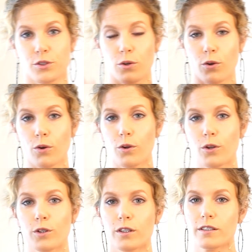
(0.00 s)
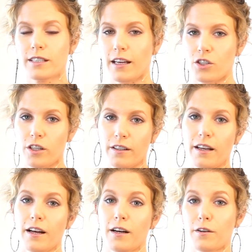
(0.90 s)
a whole section
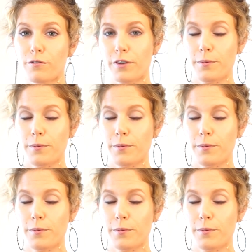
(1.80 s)
of